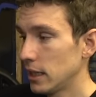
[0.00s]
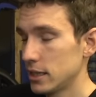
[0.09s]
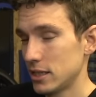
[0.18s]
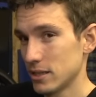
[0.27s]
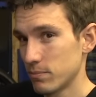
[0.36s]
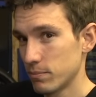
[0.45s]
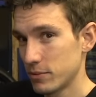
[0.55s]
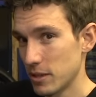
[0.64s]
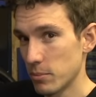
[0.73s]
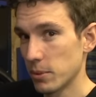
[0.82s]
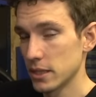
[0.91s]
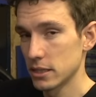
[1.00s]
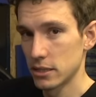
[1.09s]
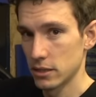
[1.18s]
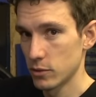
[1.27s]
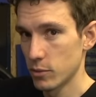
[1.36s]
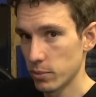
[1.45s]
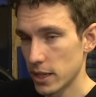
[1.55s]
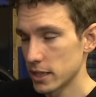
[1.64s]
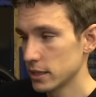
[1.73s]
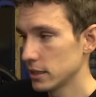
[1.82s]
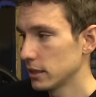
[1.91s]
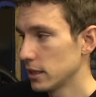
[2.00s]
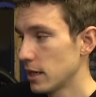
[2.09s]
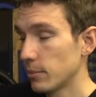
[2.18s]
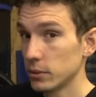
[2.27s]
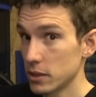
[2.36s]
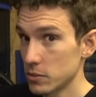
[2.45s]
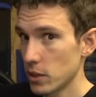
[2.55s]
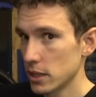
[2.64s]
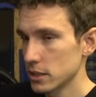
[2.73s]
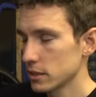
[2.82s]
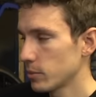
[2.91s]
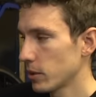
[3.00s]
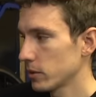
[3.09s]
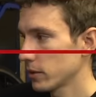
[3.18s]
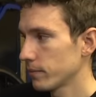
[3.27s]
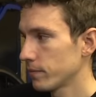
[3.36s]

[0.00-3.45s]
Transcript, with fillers: it's just simplest to replace the nipple as well as the spoke.